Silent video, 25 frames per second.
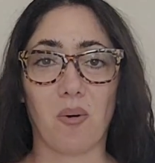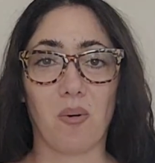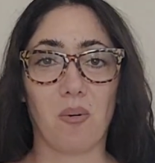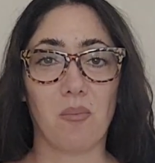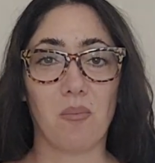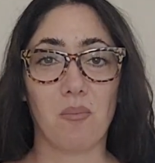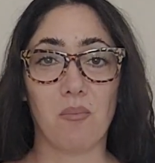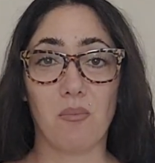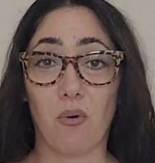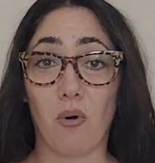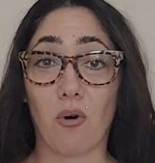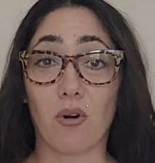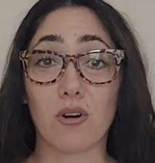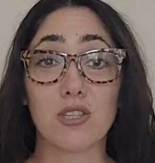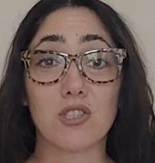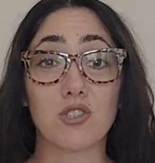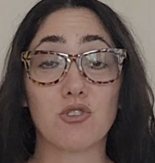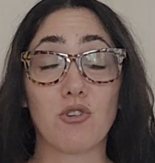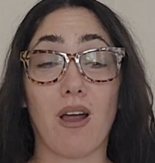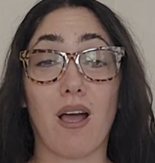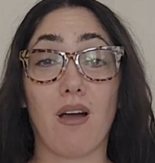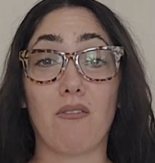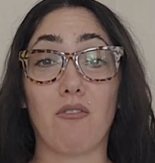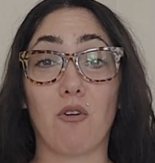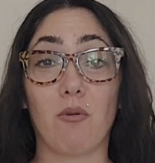More
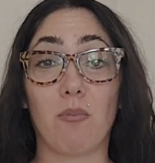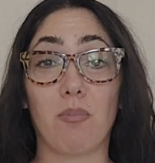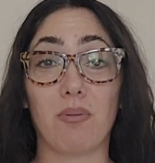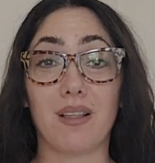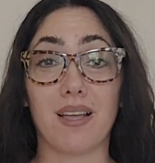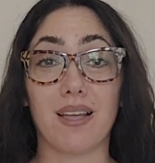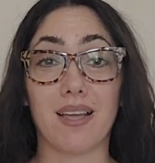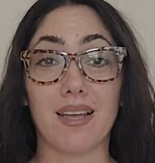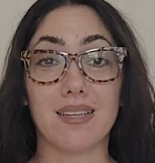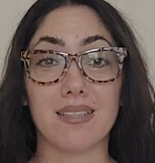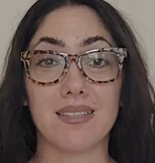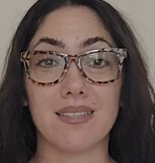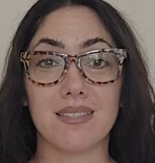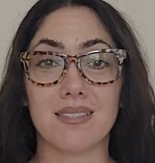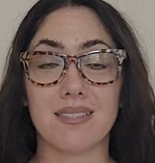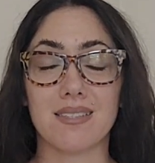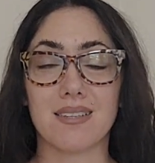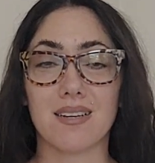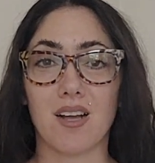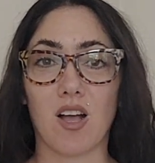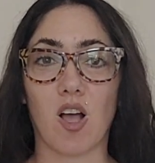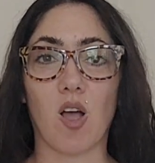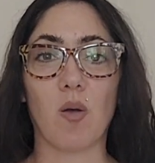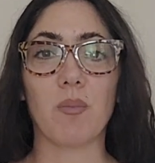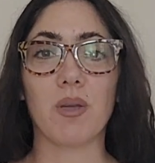travel plans
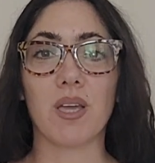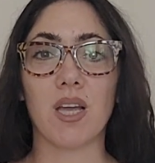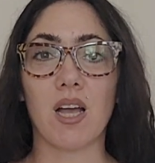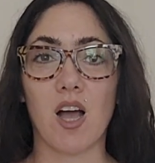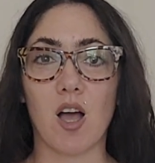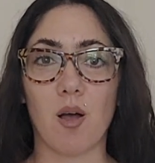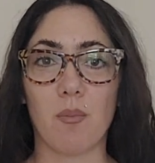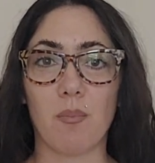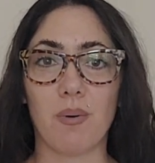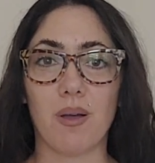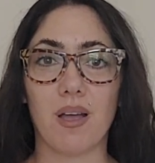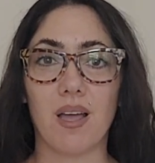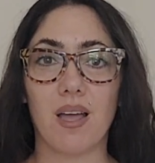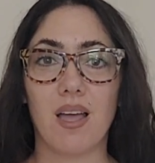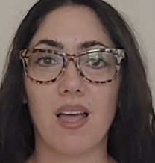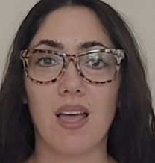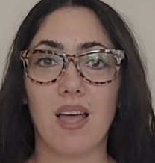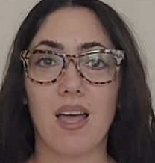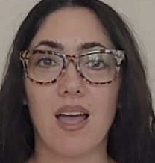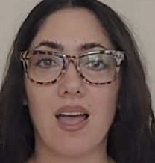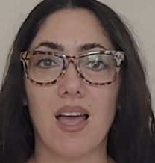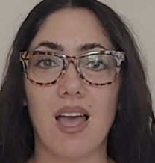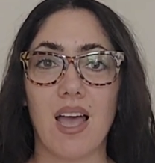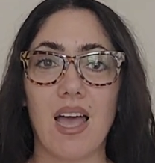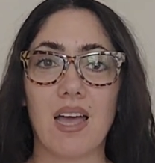coming up.
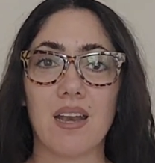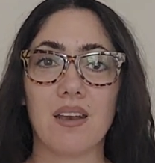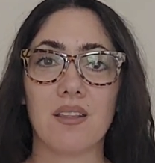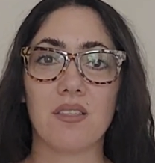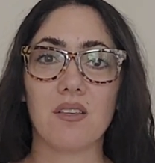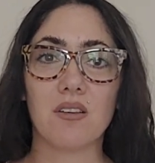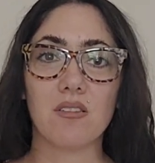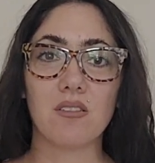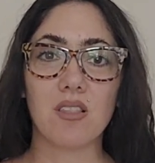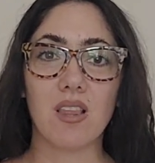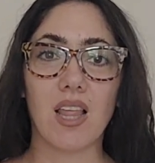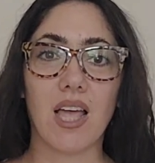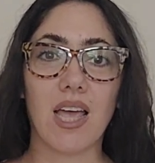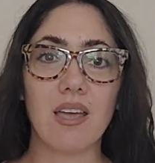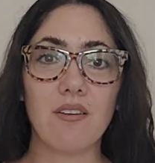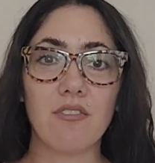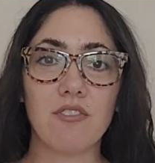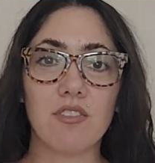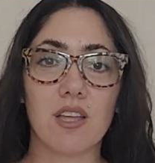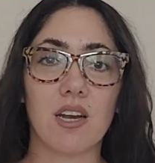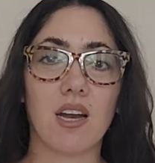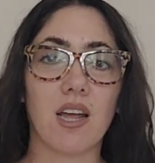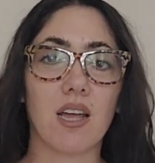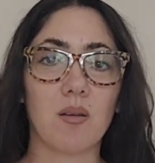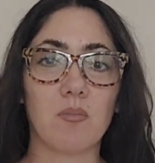And the
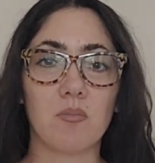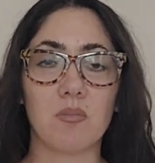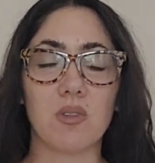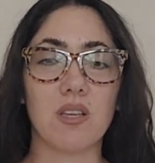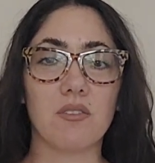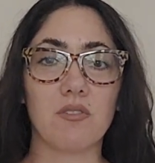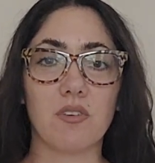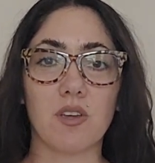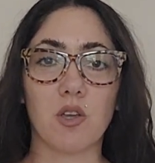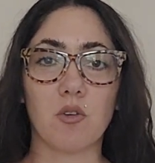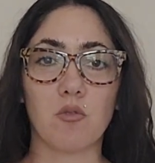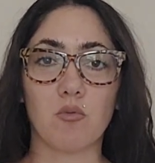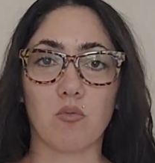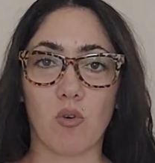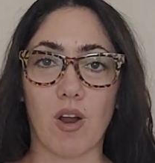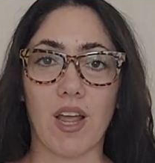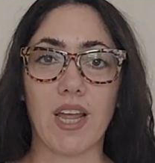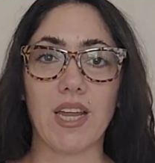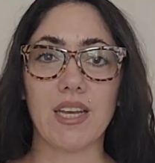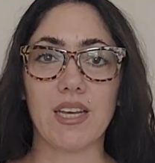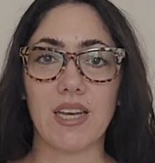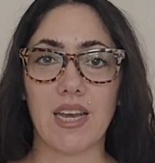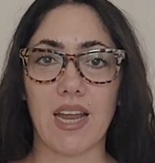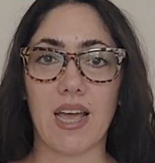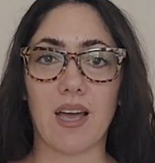life that I'm living
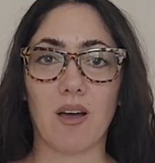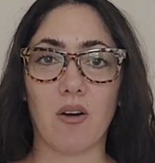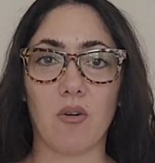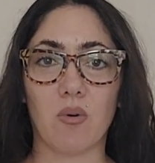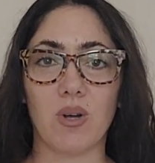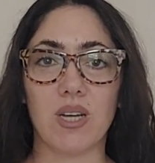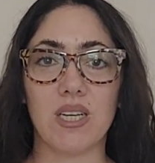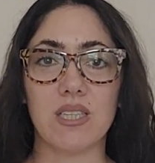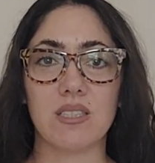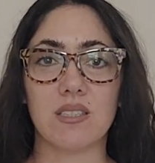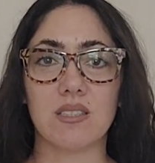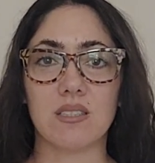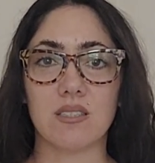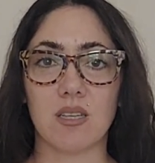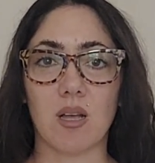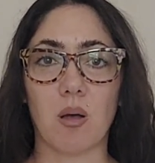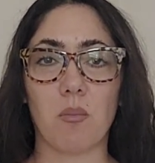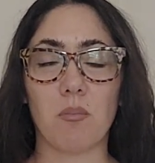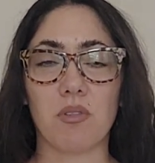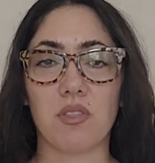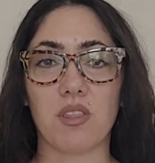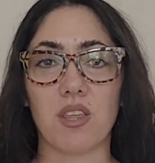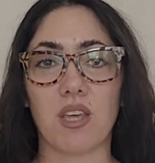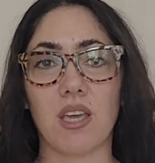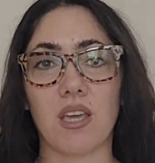right now is
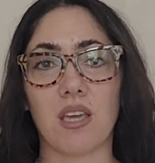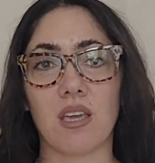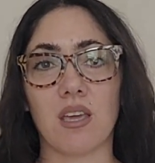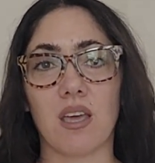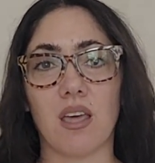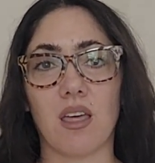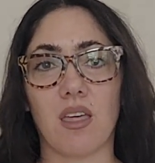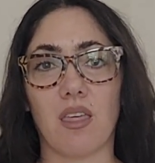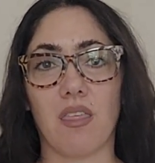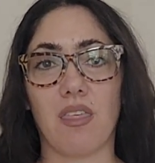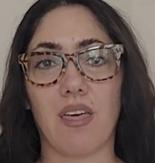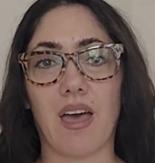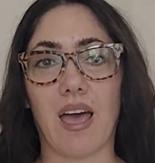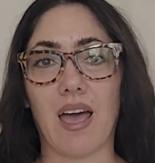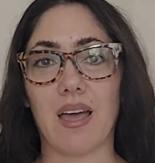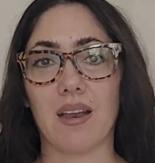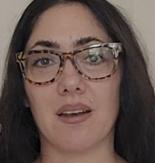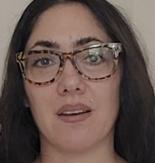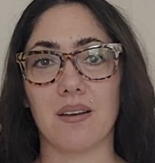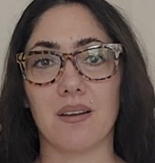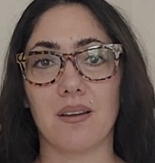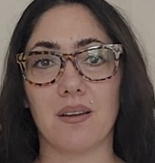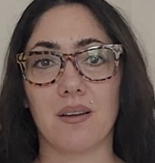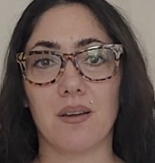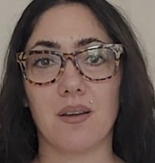something
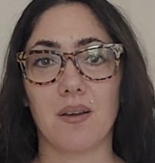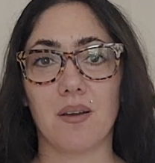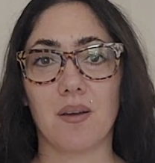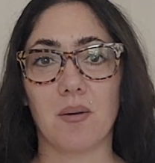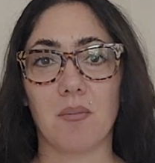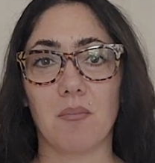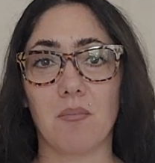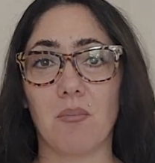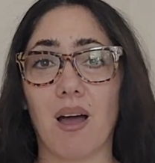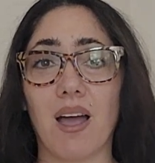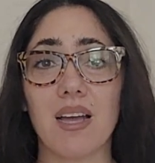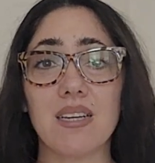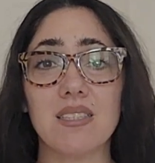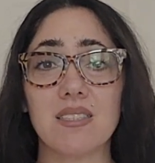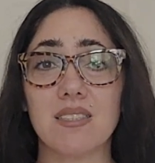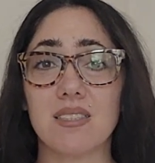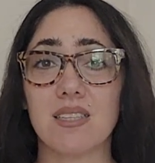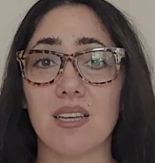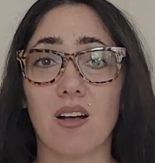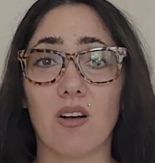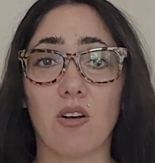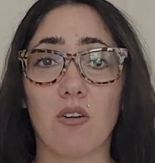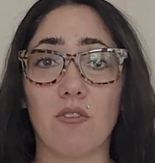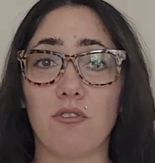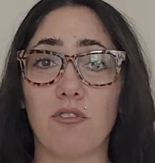that
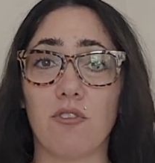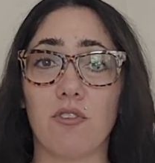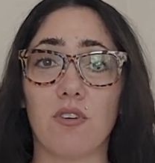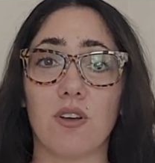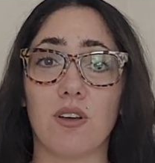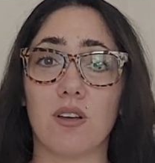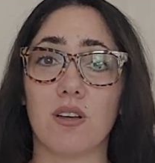myself,